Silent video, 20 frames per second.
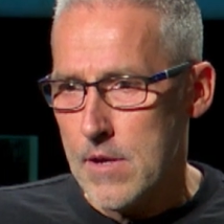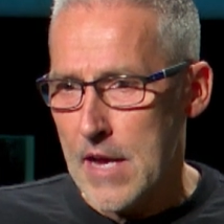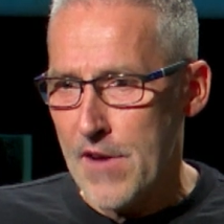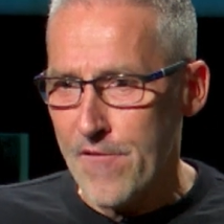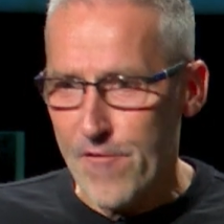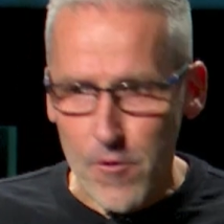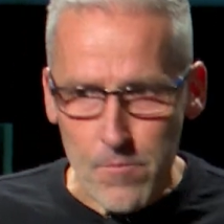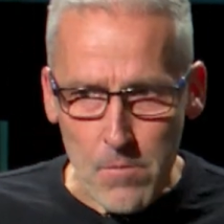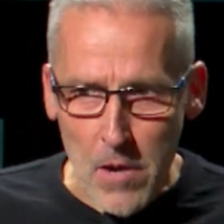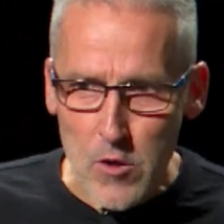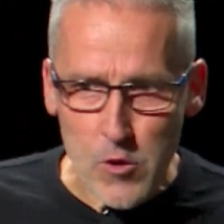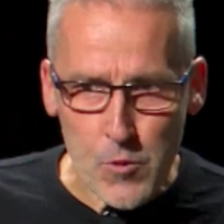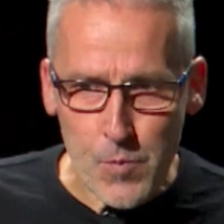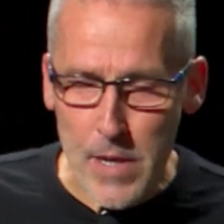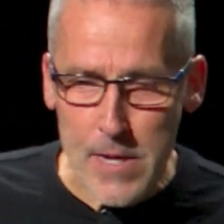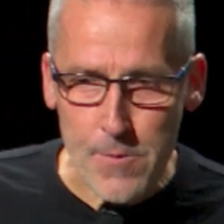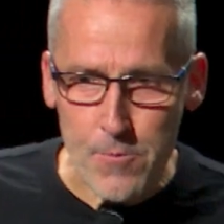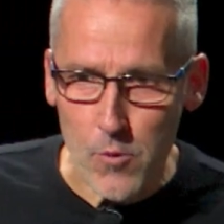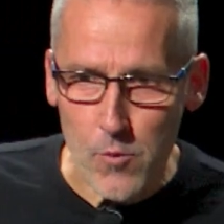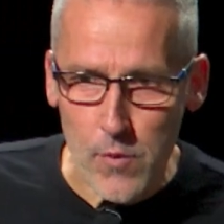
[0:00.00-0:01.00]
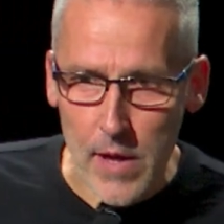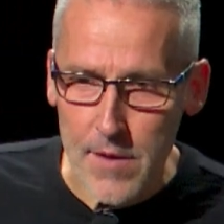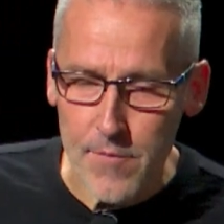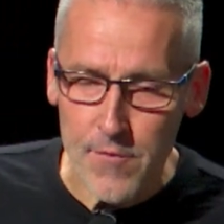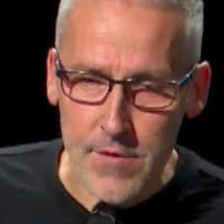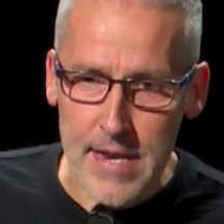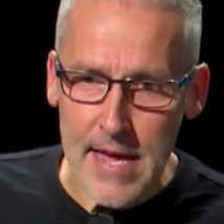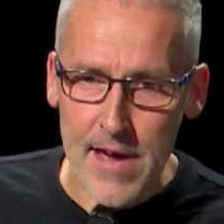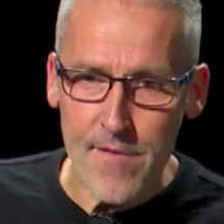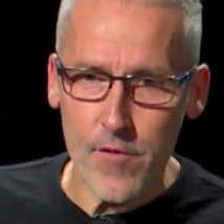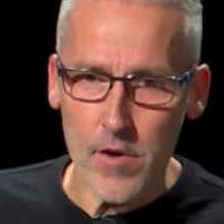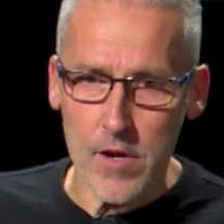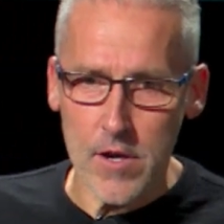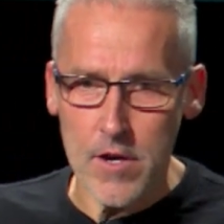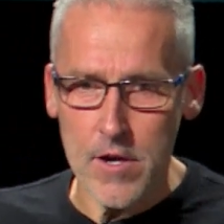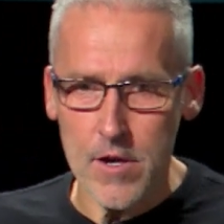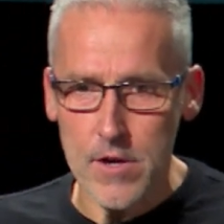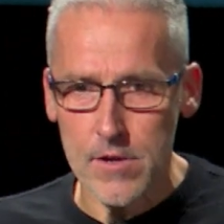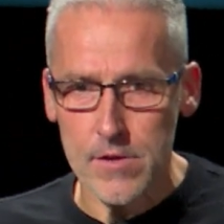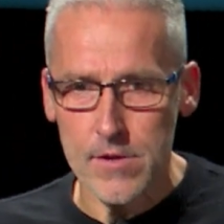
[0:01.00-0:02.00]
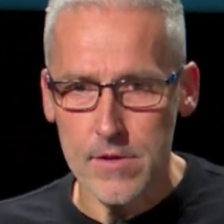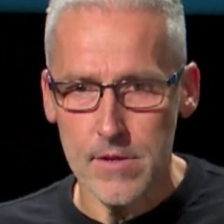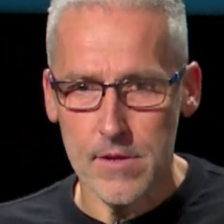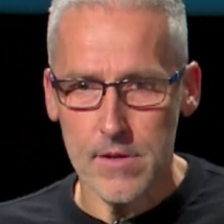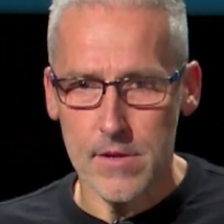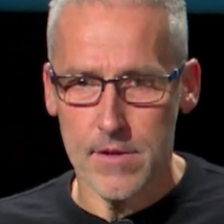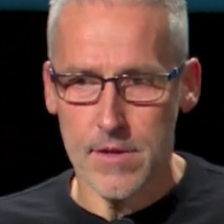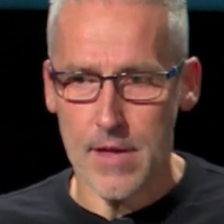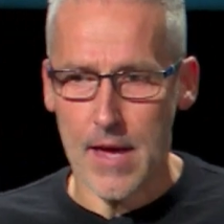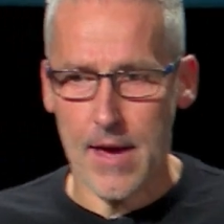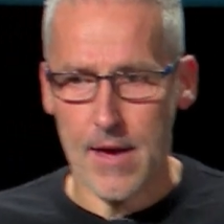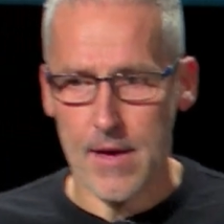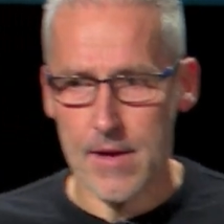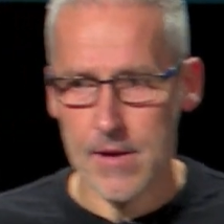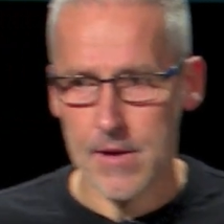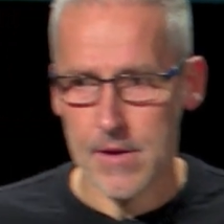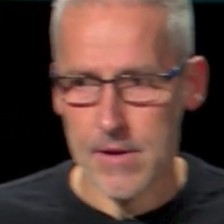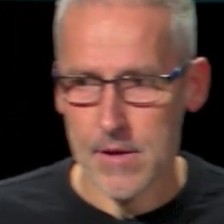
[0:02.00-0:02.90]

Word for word: And for most people, they've never heard that.